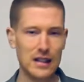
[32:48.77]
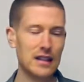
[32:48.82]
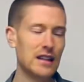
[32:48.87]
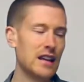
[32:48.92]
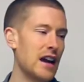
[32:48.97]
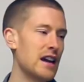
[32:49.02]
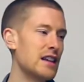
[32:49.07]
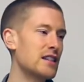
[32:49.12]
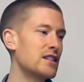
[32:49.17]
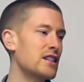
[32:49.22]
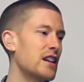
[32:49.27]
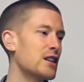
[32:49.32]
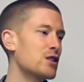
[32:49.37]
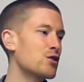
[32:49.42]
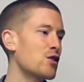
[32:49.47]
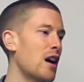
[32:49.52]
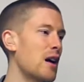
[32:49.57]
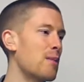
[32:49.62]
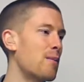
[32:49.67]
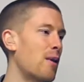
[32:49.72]
Okay, so let's
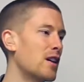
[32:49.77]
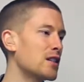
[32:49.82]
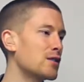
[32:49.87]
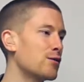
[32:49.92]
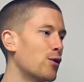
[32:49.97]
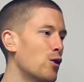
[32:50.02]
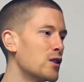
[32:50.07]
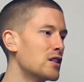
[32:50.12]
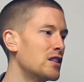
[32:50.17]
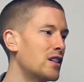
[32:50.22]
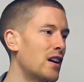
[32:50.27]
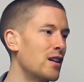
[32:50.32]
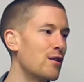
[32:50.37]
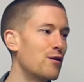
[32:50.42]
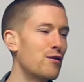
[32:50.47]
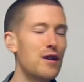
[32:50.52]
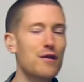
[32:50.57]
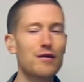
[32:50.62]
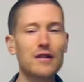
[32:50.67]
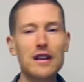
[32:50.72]
try bars 49 and
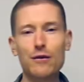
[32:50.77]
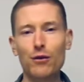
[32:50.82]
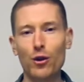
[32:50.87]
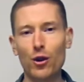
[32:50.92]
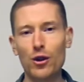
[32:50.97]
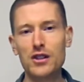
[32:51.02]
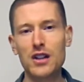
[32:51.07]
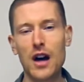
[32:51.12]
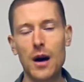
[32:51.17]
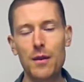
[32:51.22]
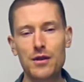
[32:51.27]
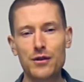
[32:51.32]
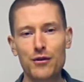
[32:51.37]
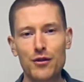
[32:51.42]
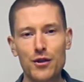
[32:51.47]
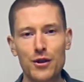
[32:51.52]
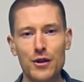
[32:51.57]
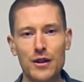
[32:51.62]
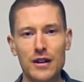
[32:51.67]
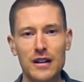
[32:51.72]
50 4 times
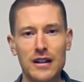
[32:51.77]
through.